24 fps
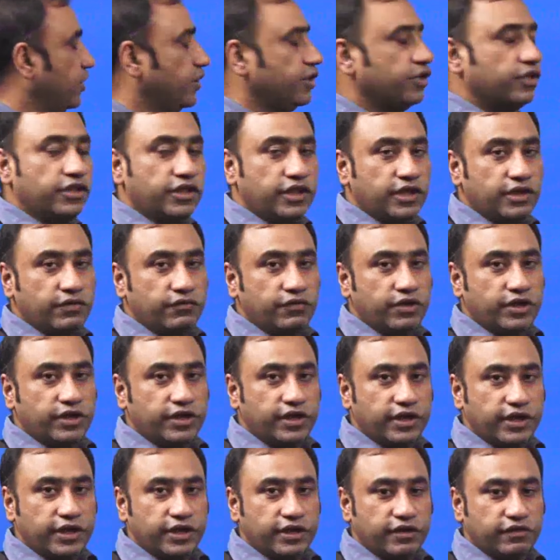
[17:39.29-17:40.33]
they will
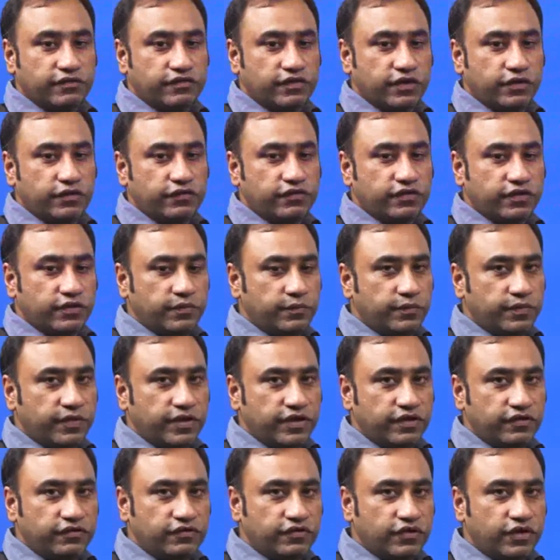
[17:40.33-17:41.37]
create a solution
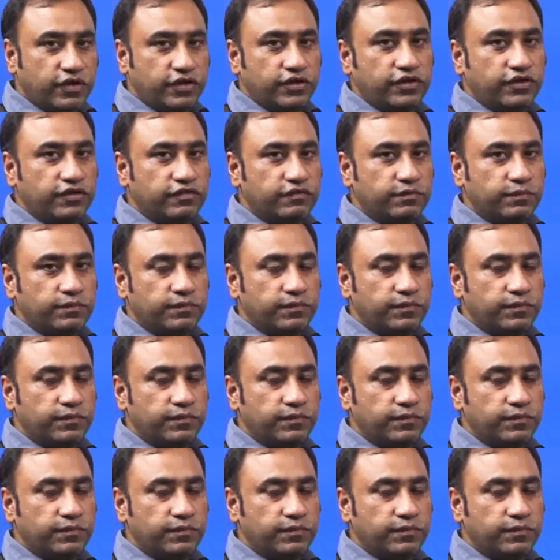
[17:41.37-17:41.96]
based on this